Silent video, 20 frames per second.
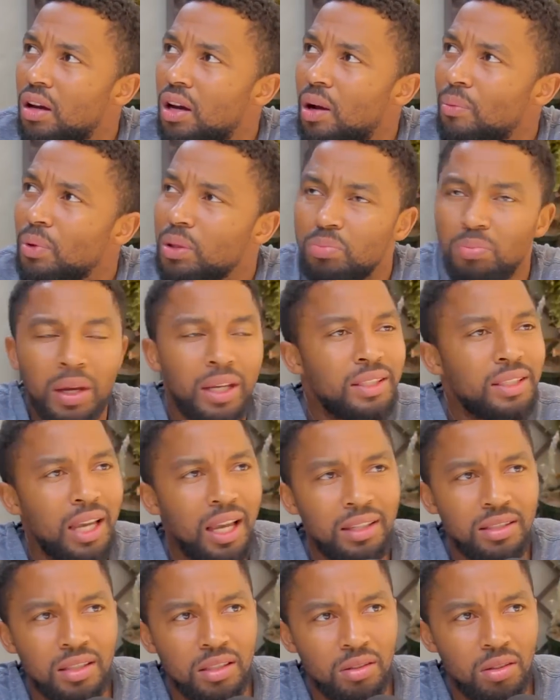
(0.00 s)
I'm not Mike
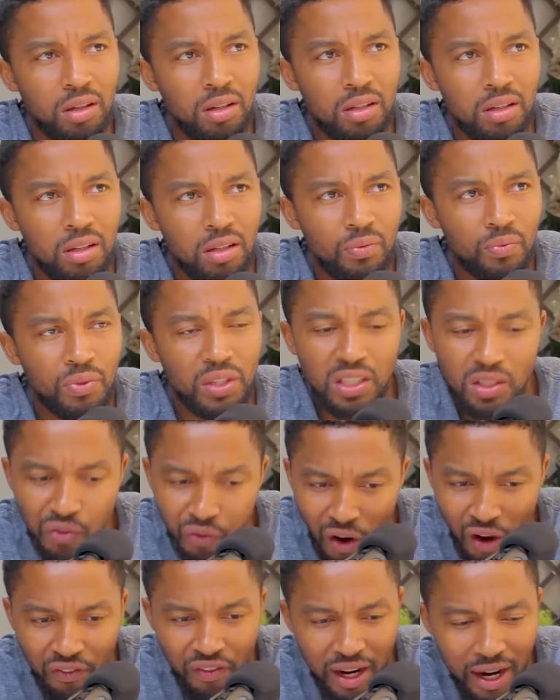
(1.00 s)
Tyson, dog. There's
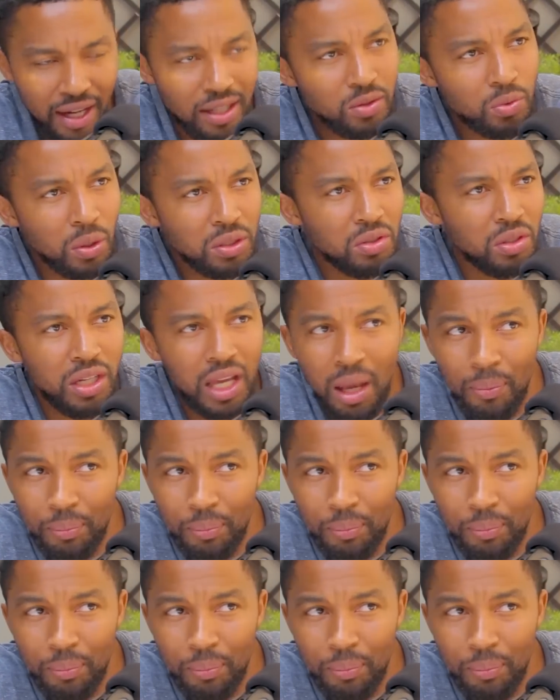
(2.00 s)
5 guys. What's going to